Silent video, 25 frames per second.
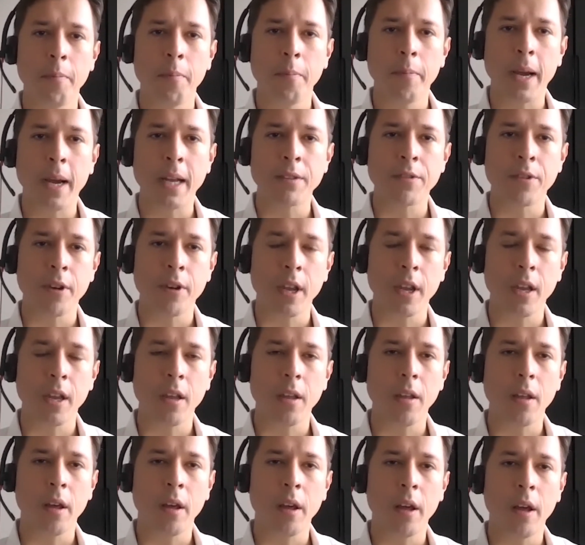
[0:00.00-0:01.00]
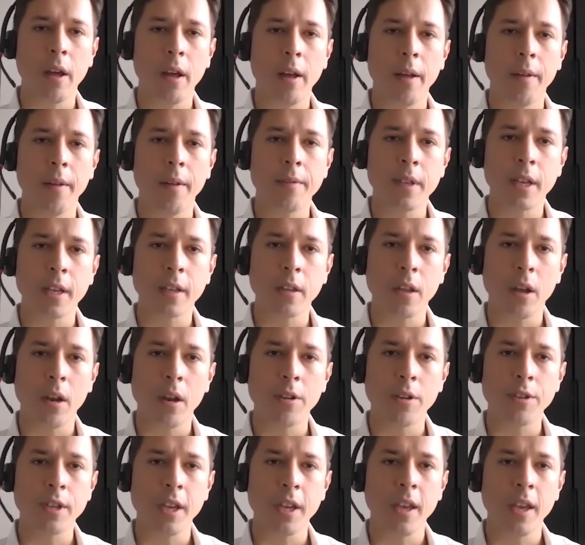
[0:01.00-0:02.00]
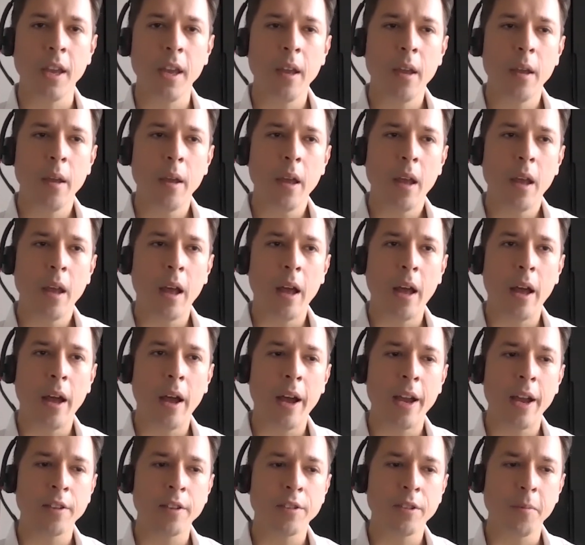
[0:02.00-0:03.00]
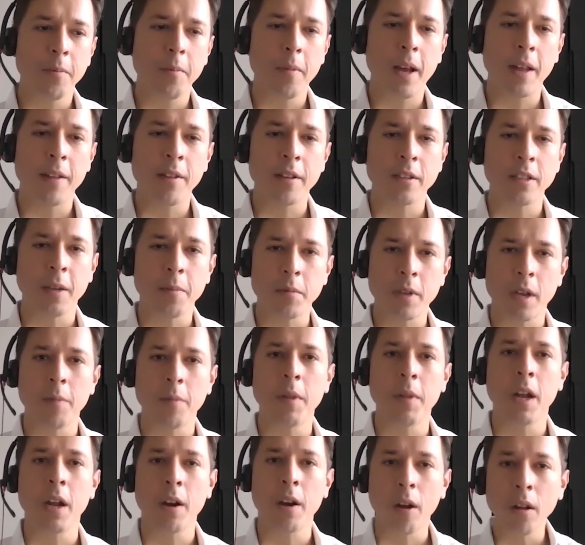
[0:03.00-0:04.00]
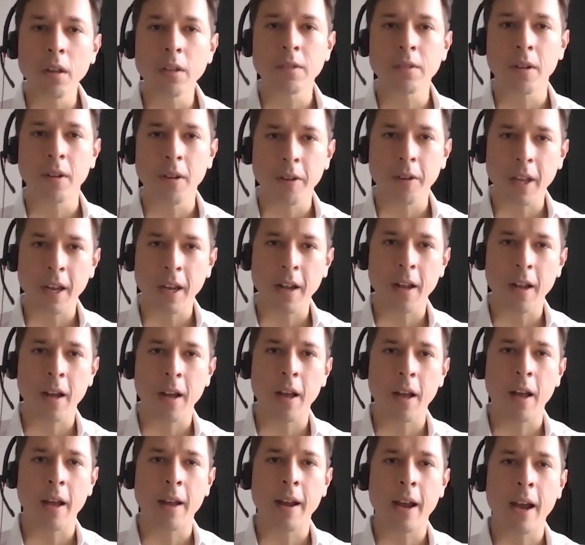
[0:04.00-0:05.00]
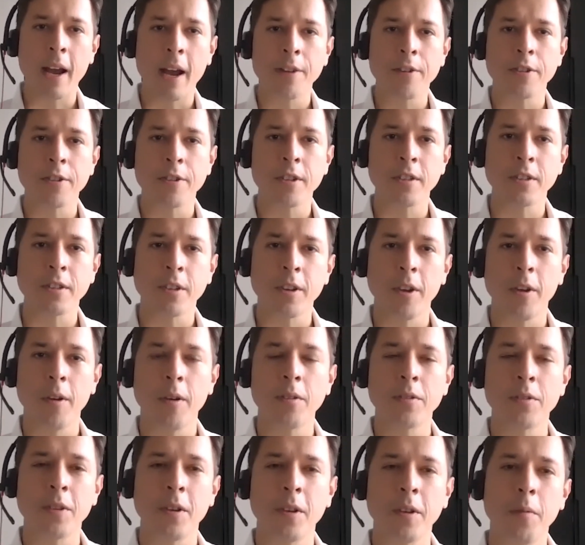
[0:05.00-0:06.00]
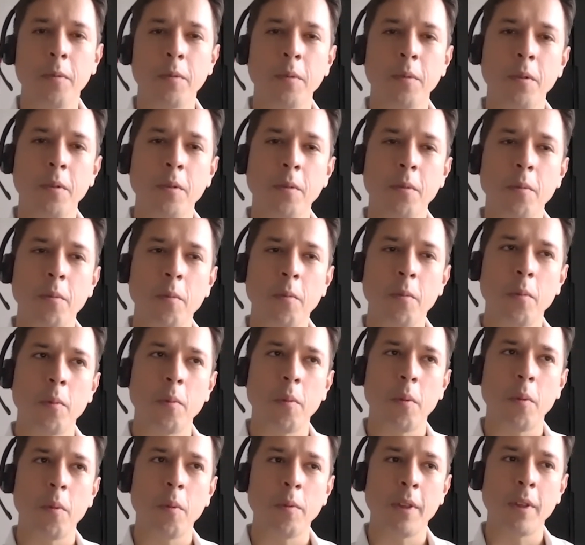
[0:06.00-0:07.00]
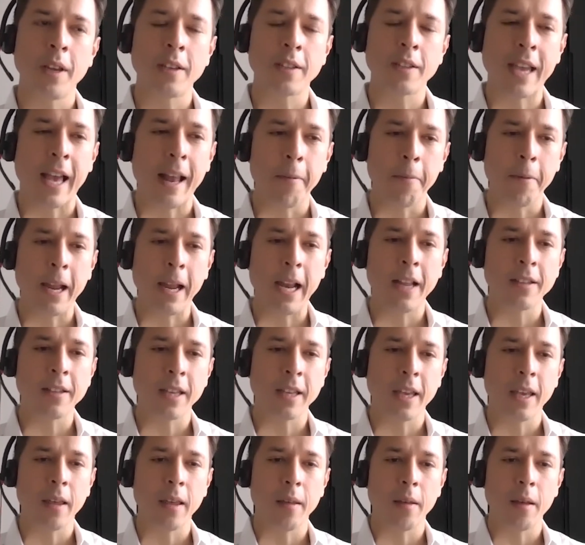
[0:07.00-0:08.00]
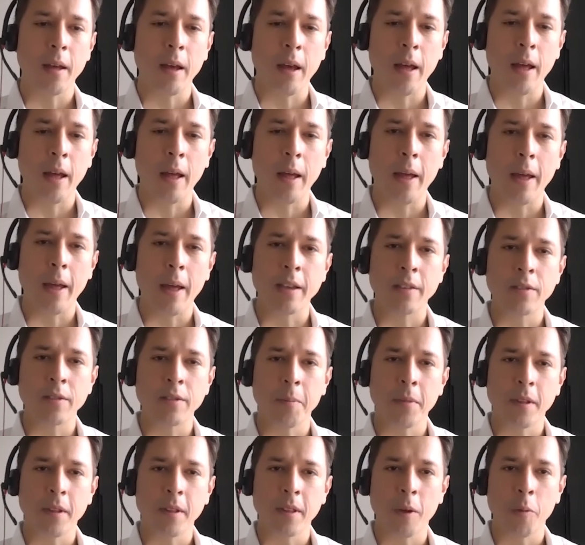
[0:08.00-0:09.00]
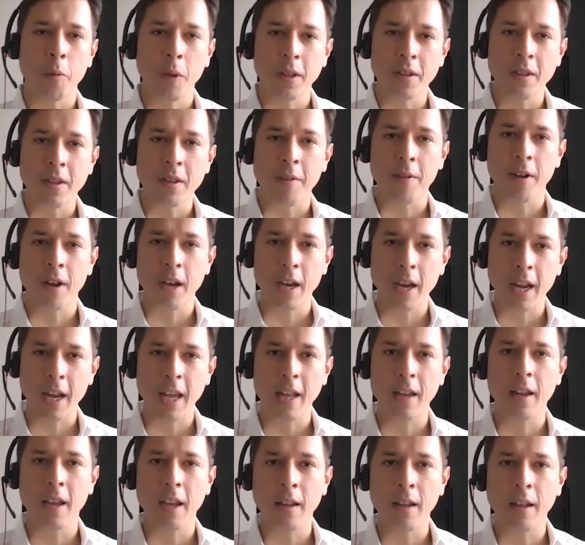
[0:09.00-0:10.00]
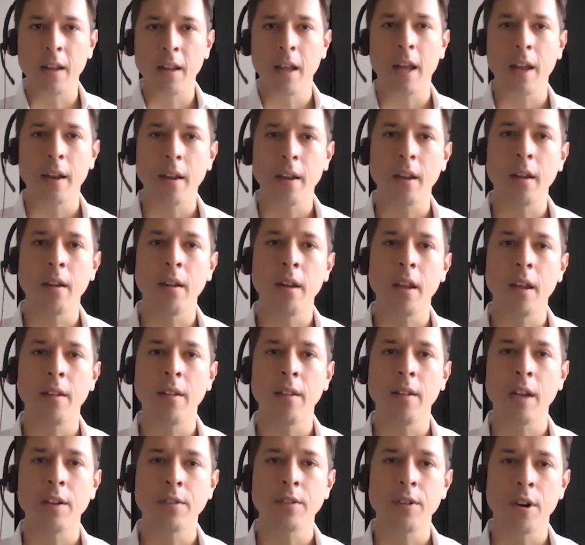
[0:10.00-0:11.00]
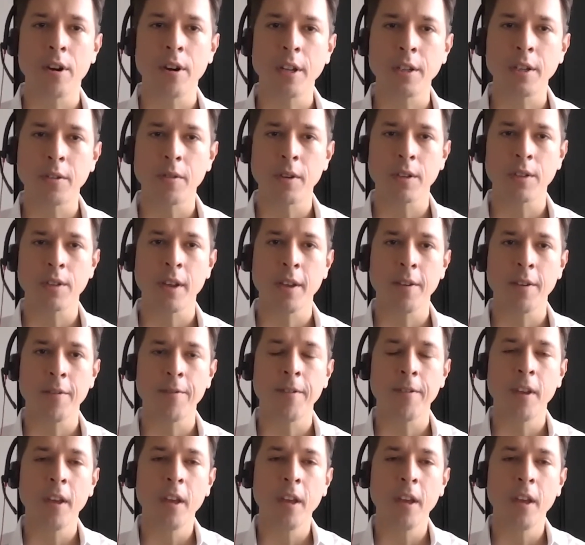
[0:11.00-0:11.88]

battery technology. I assume at the same time they are also looking at hydrogen. So the scalability is something that we definitely need in that journey to achieve